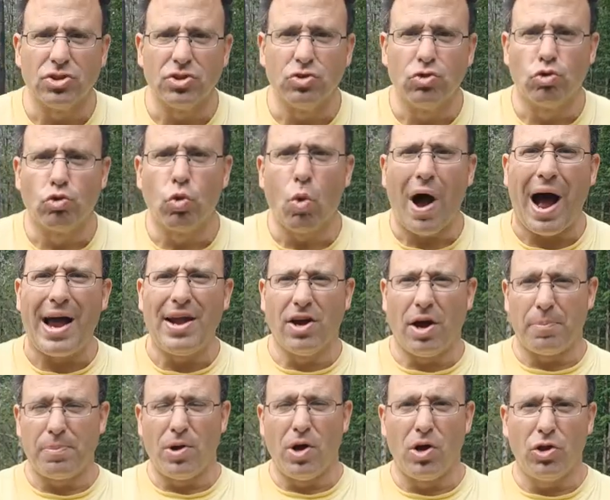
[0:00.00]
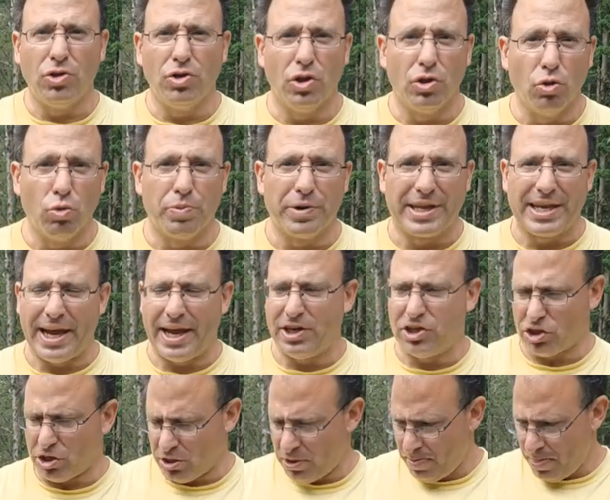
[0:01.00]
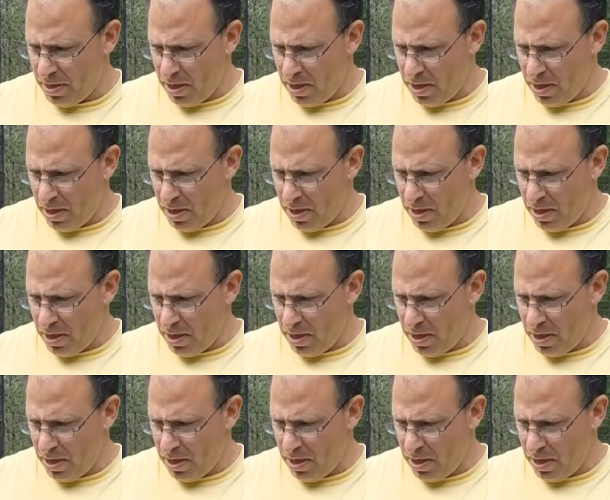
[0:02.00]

dry up the lubrication.